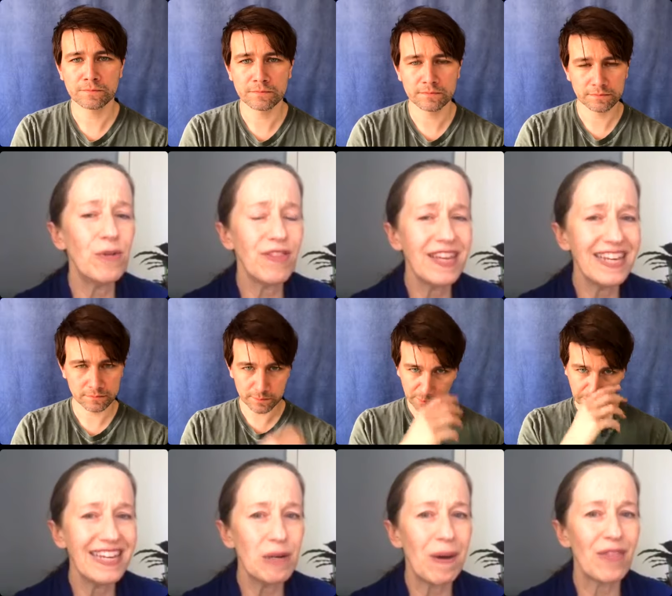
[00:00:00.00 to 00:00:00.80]

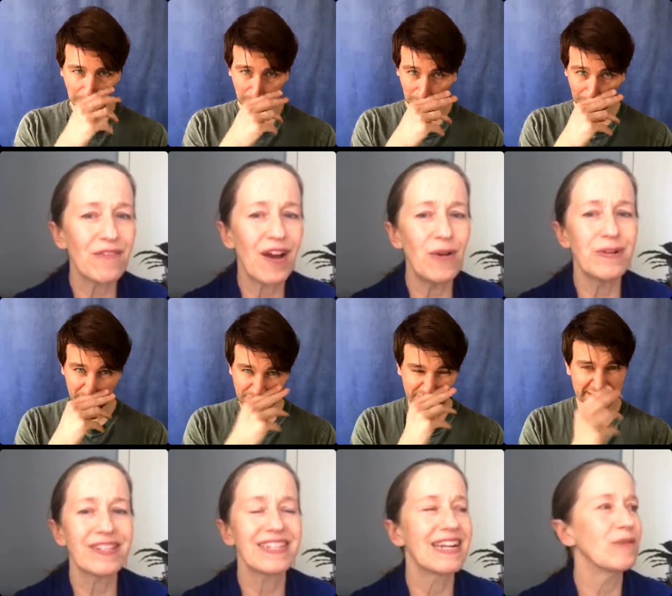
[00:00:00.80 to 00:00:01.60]
Speaker 1: thinking about the
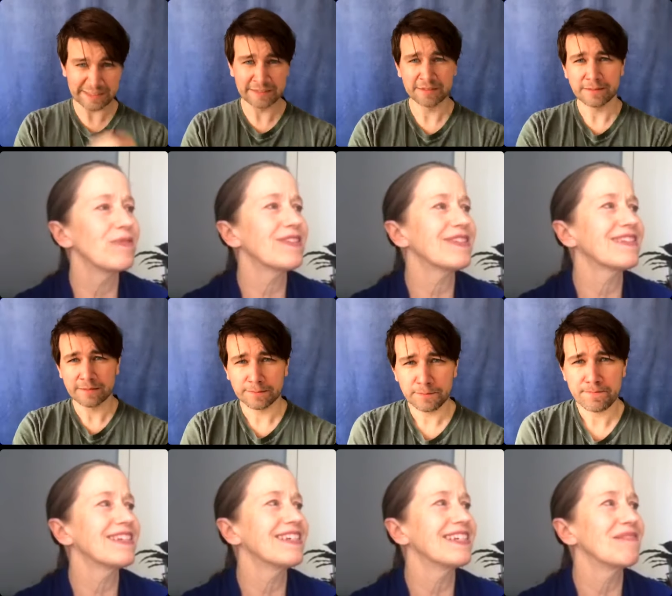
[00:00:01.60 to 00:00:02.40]
virus? And I was
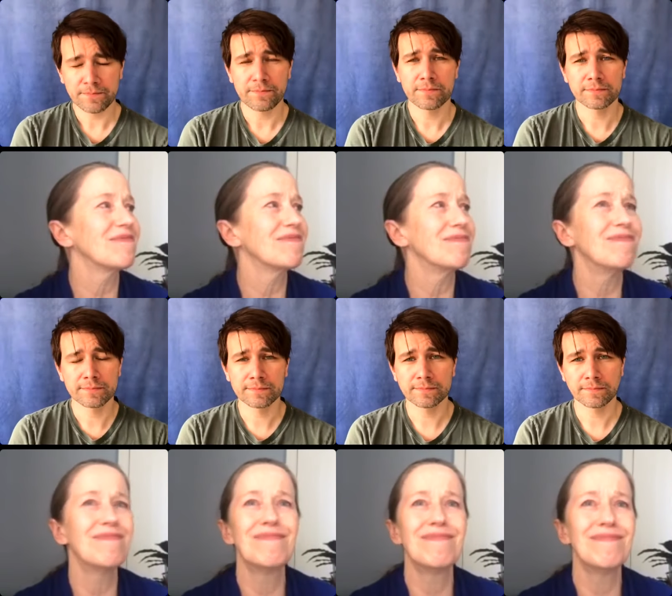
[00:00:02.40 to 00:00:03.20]
thinking,
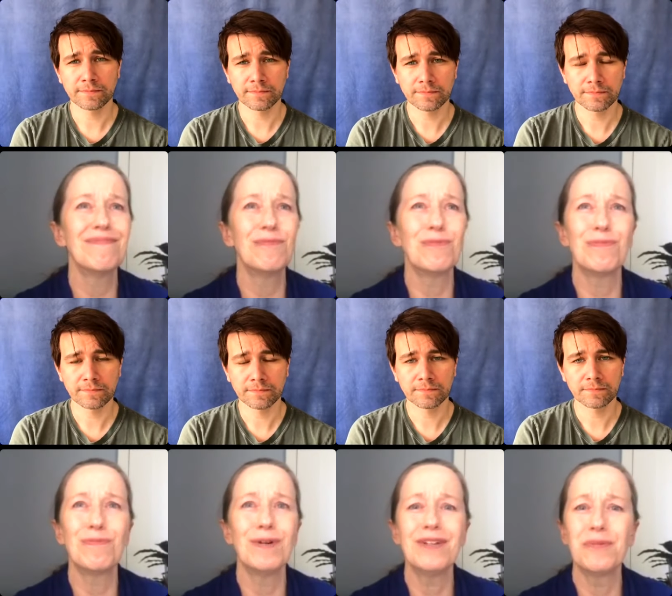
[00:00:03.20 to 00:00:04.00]

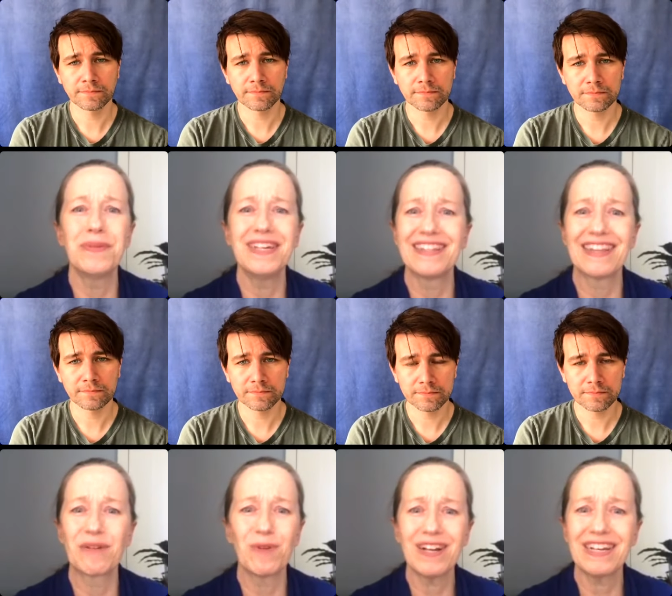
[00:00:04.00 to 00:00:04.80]
what do you mean?
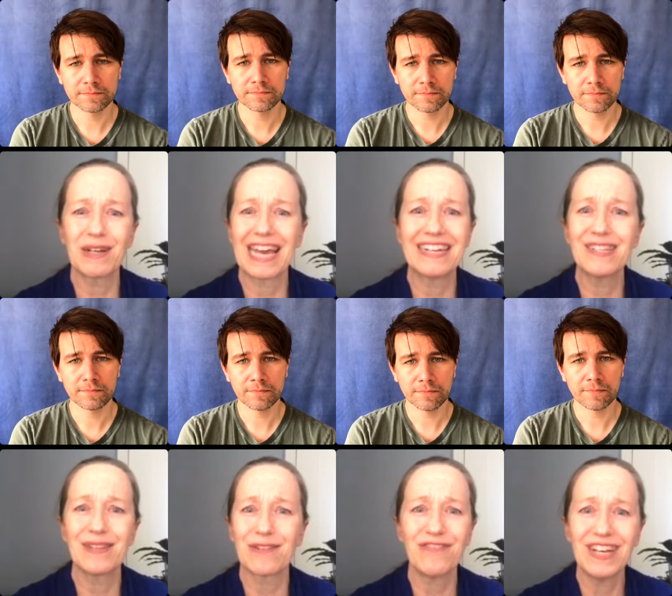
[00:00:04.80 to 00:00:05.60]
Like, we're not going to
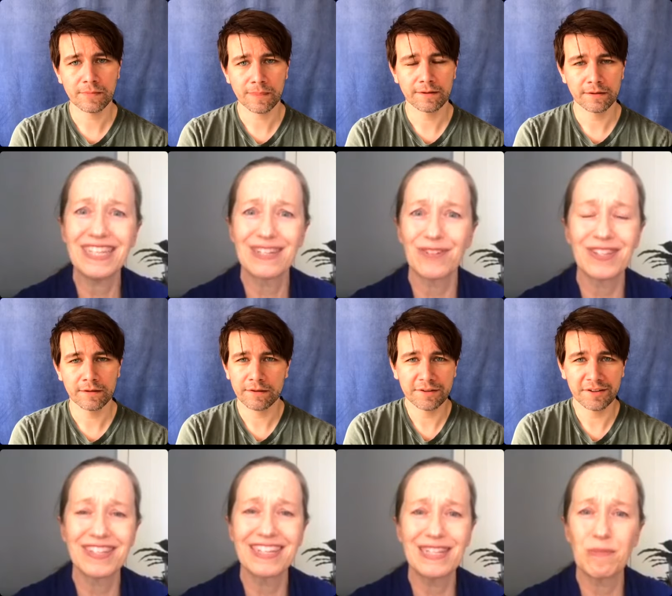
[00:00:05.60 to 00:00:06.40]
cancel the festival.
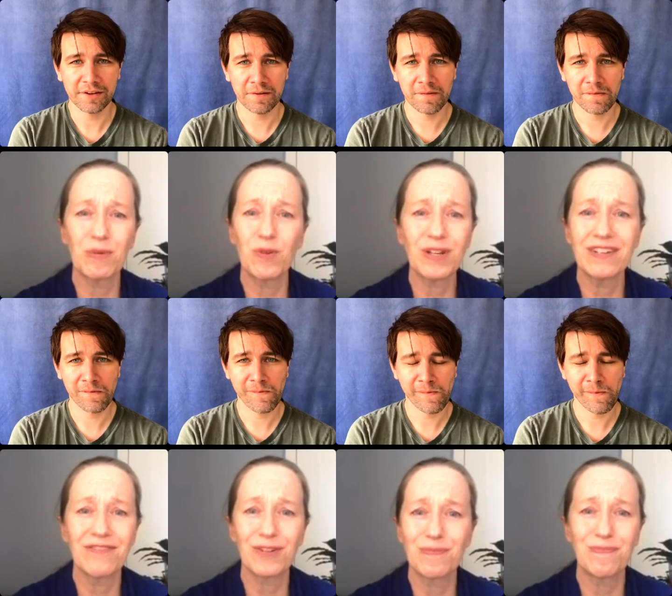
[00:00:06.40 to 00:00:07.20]
These kids have been working
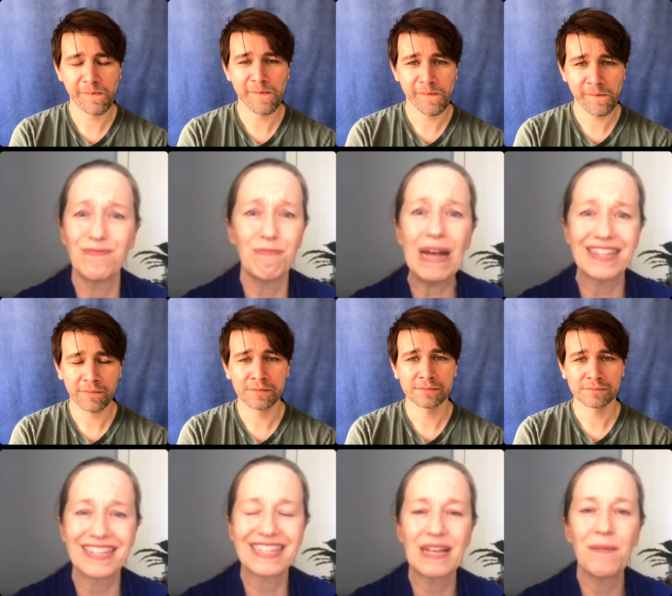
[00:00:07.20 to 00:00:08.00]
for
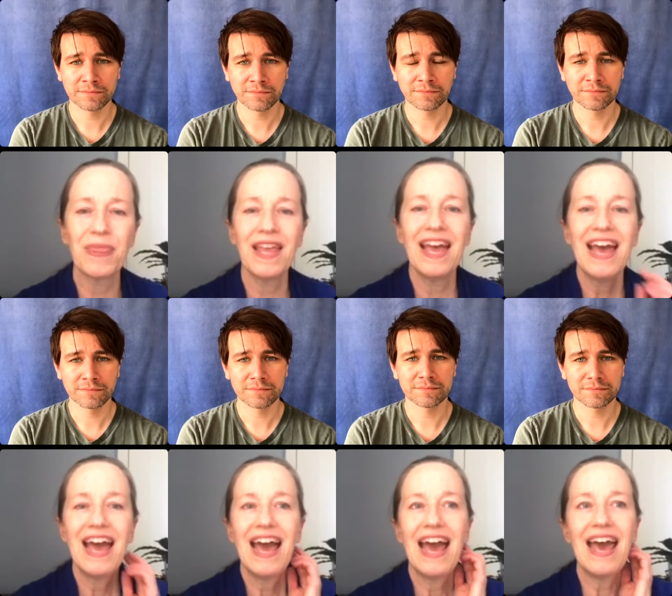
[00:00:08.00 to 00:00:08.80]
months.
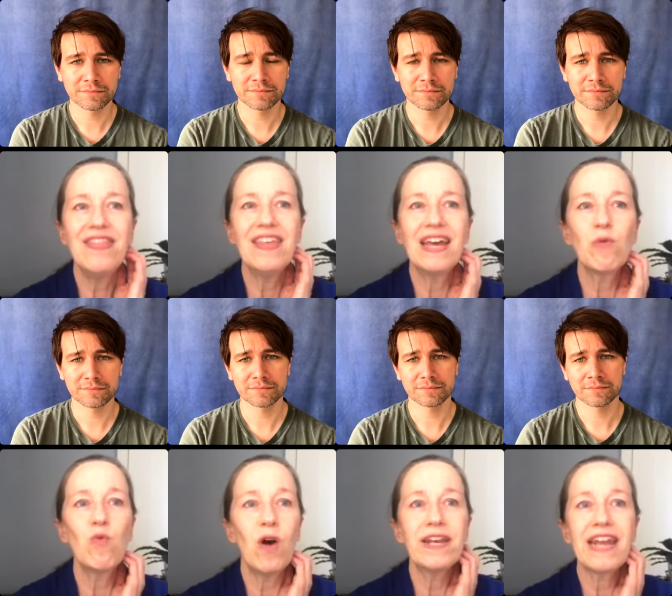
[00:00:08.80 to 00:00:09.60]
And then
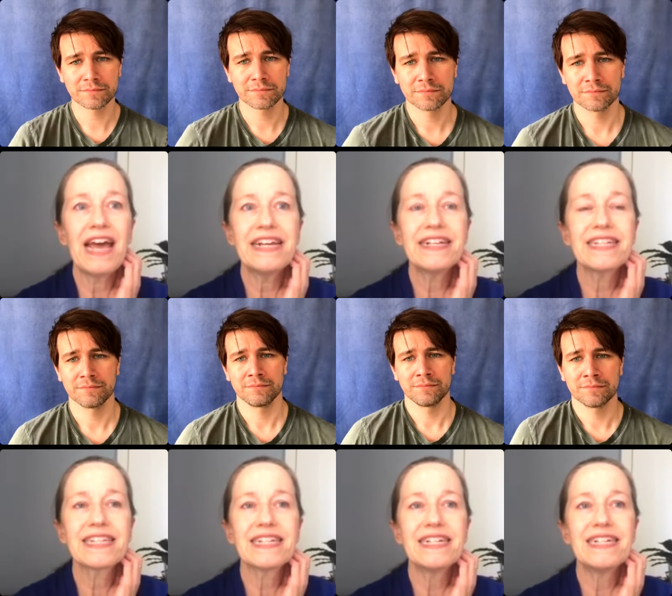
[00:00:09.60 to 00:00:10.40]
one
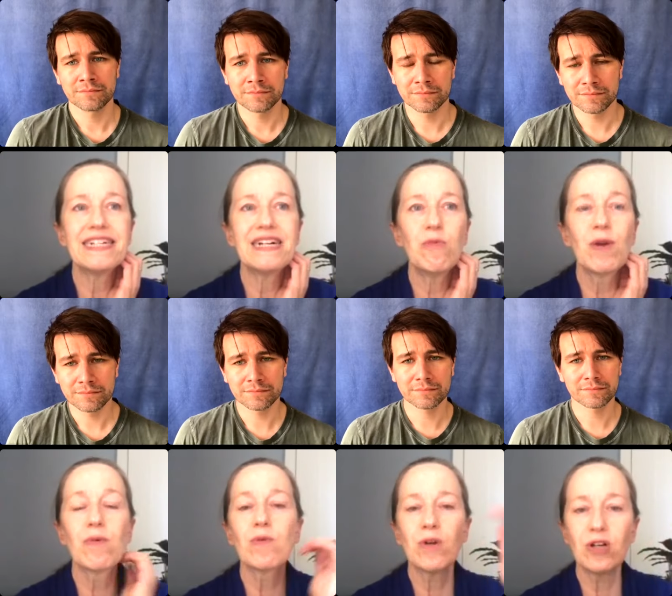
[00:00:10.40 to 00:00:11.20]
night, we
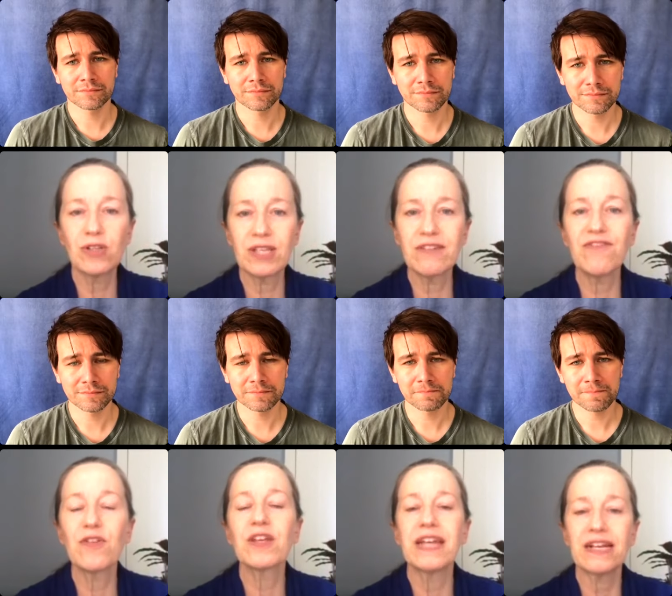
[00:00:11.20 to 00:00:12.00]
were rehearsing
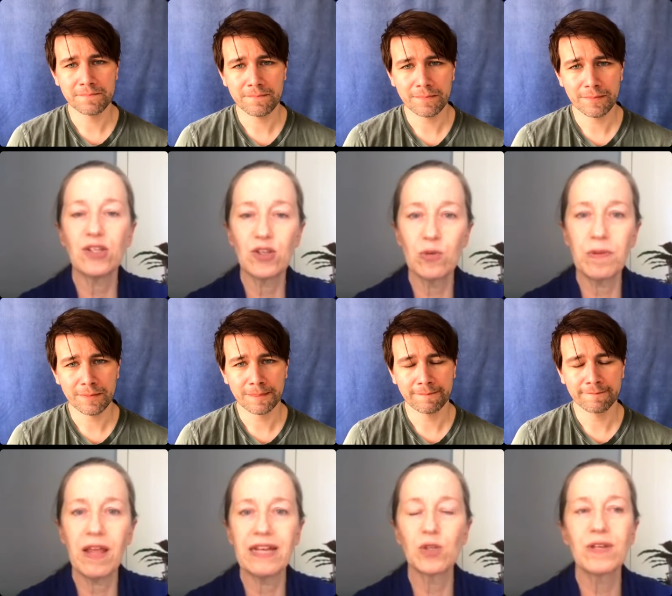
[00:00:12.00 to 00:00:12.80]
for the next two
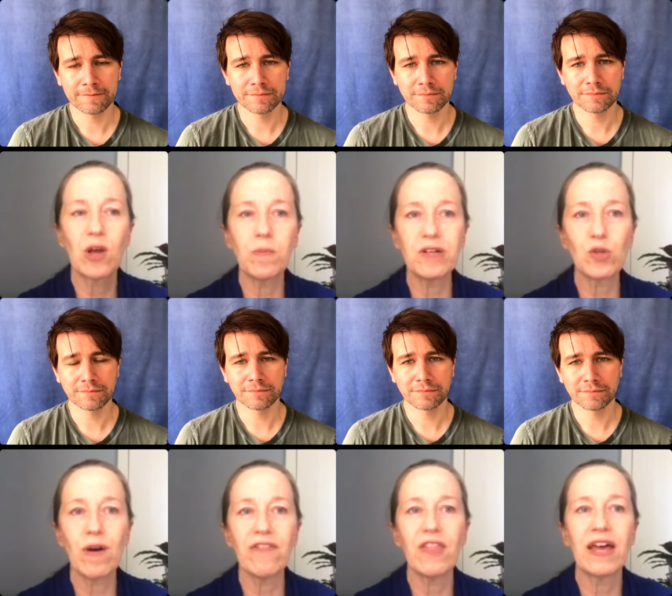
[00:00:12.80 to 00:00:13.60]
plays. We'd opened
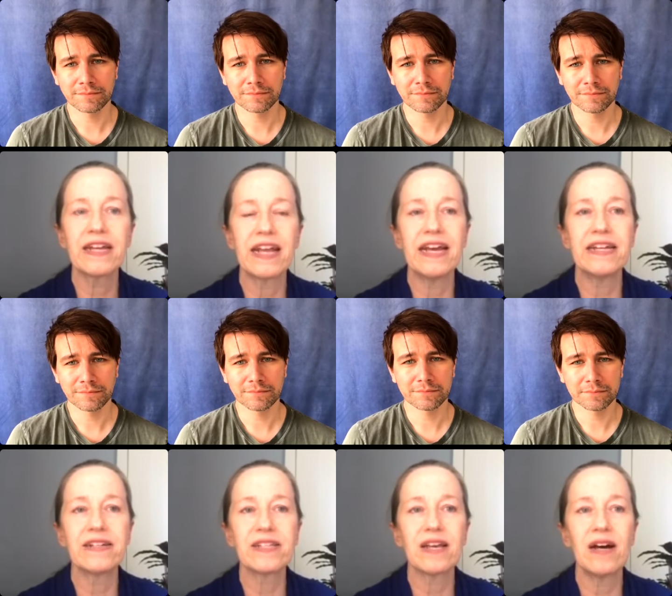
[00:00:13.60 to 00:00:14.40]
Twelfth Night
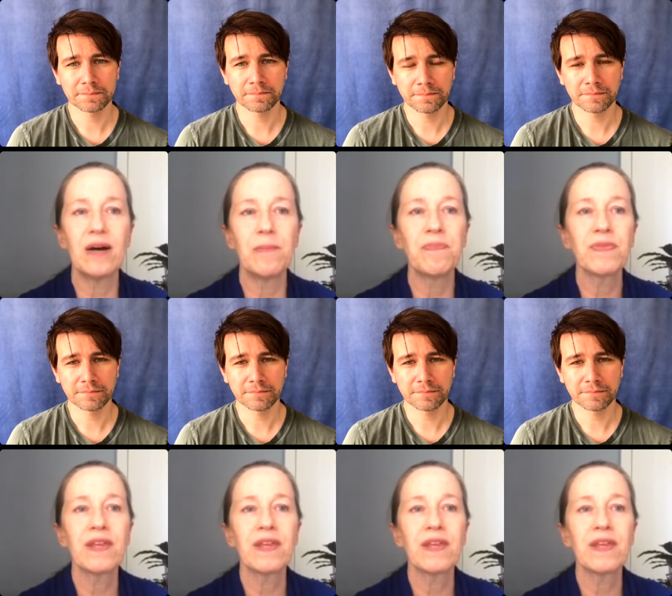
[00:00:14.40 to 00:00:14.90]
and um,